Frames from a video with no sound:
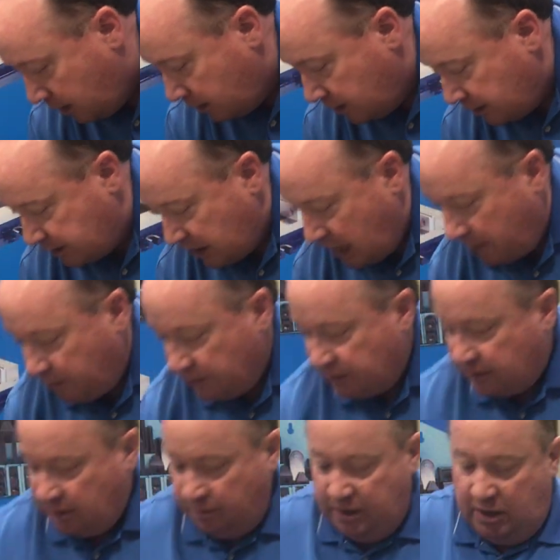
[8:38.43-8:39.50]
this
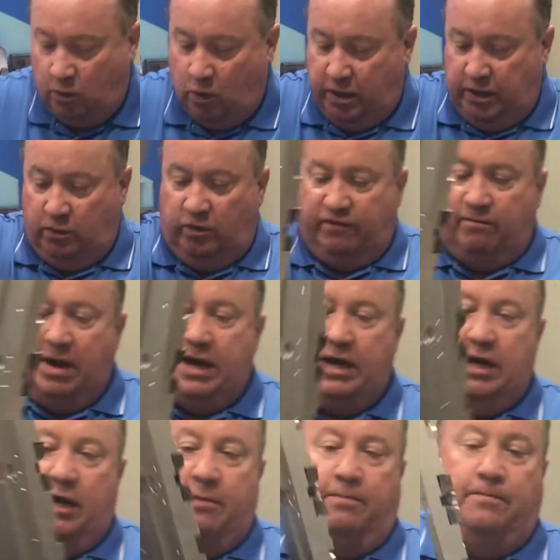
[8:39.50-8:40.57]
happens to be one that we've made
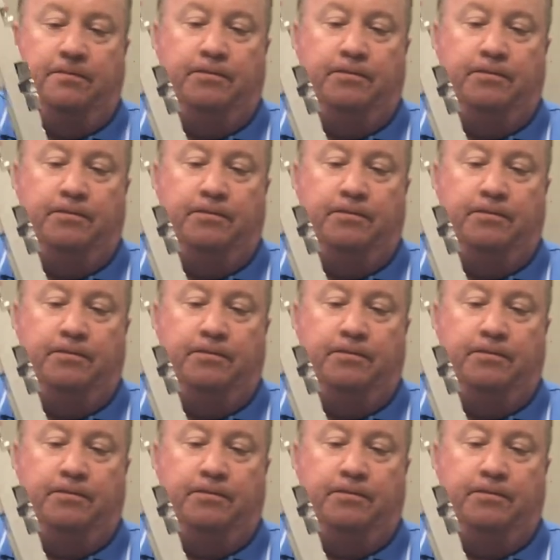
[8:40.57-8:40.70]
up.